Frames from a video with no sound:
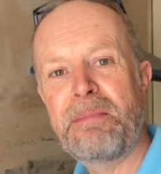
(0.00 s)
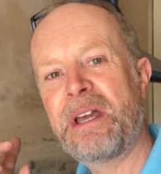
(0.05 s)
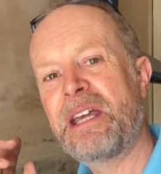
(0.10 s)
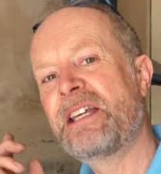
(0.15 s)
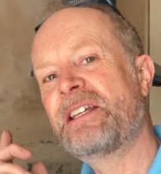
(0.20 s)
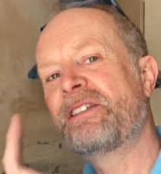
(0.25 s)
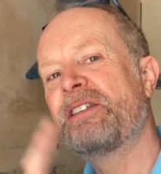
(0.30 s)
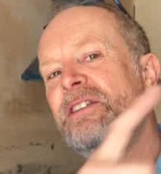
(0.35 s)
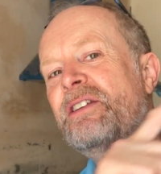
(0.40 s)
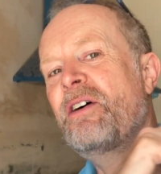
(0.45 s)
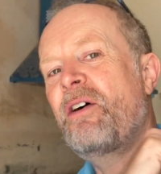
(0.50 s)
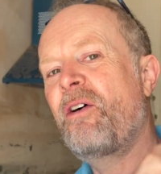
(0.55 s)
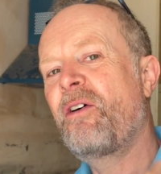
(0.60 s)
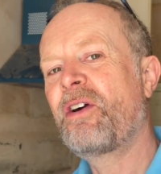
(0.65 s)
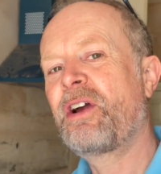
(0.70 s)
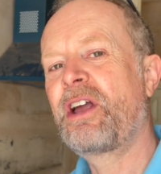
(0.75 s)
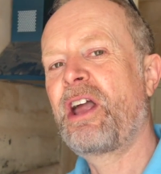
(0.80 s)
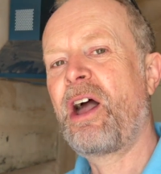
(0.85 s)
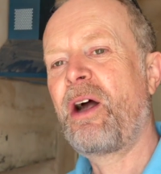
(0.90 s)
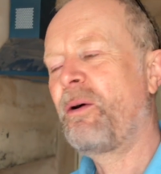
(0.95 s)
is
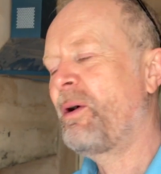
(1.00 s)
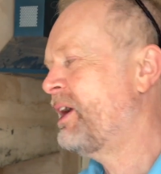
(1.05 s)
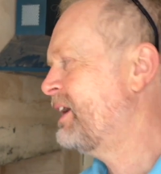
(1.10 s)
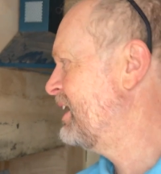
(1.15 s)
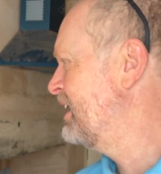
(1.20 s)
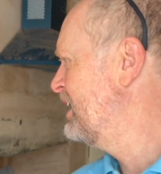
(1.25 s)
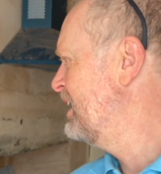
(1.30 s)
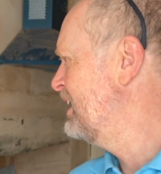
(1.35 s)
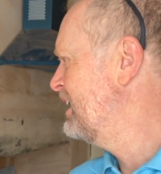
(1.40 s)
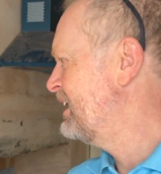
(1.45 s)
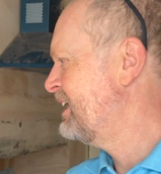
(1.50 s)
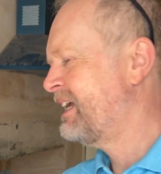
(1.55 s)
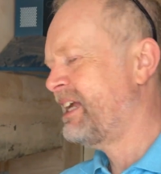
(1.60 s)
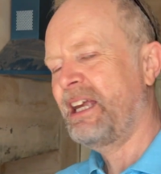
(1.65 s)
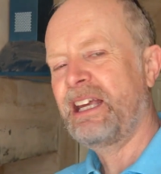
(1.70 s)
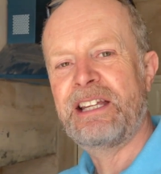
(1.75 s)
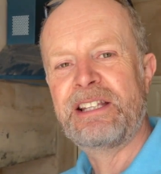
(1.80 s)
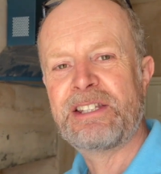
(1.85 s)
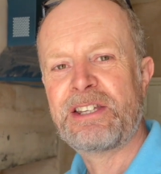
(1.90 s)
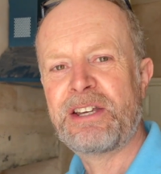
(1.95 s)
not going
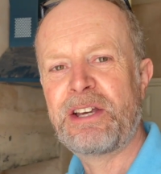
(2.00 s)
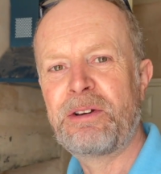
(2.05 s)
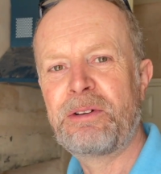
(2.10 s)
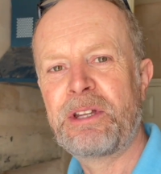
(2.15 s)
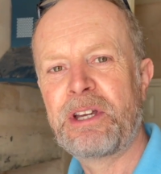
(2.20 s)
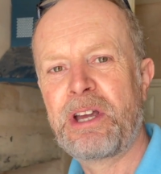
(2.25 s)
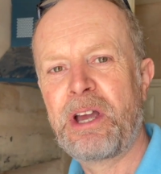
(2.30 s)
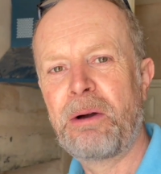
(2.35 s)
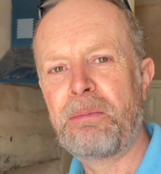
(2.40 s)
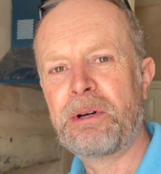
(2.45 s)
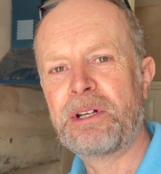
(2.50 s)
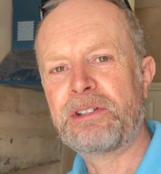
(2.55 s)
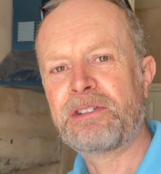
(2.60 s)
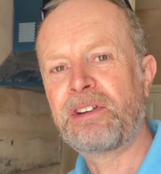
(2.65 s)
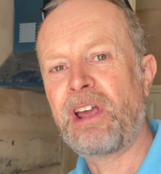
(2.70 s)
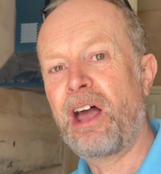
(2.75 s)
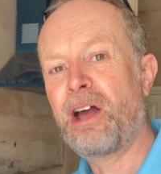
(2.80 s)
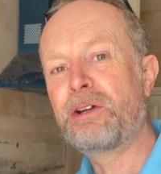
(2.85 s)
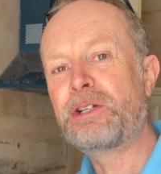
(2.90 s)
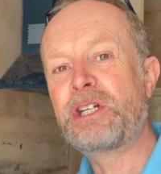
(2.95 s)
into the cupboard.
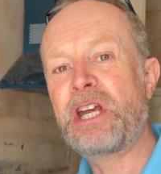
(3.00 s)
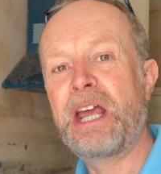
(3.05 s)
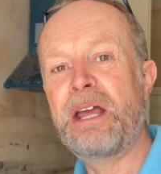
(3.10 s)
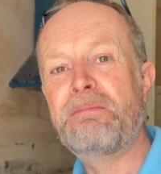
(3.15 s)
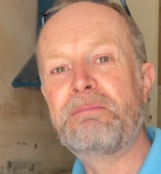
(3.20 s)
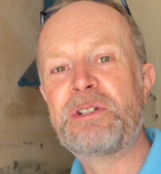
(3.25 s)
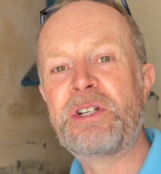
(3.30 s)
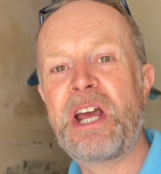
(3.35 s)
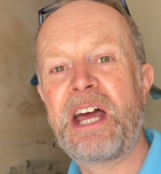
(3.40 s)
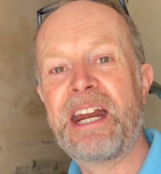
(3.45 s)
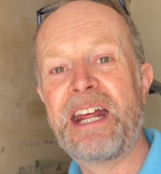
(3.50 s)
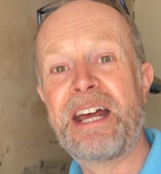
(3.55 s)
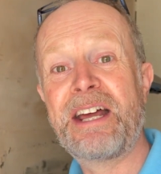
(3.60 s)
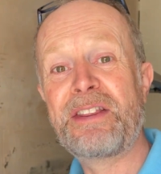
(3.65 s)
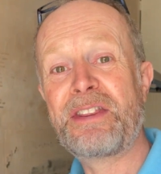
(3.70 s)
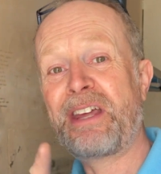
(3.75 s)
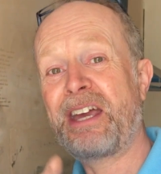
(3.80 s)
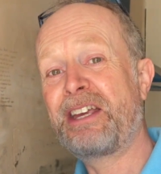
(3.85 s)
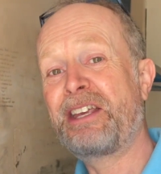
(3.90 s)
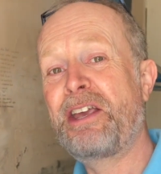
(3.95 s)
So Jim, Janet,
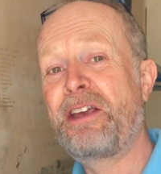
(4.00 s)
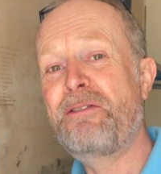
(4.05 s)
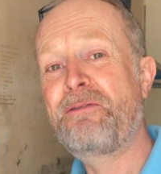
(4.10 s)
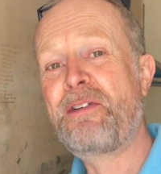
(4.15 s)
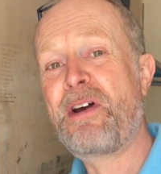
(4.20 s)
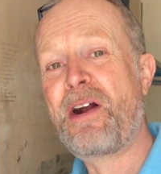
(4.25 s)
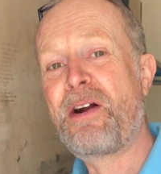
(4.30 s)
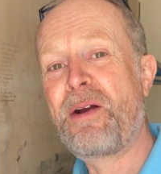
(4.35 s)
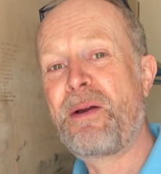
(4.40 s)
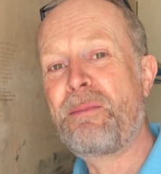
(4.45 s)
thank you very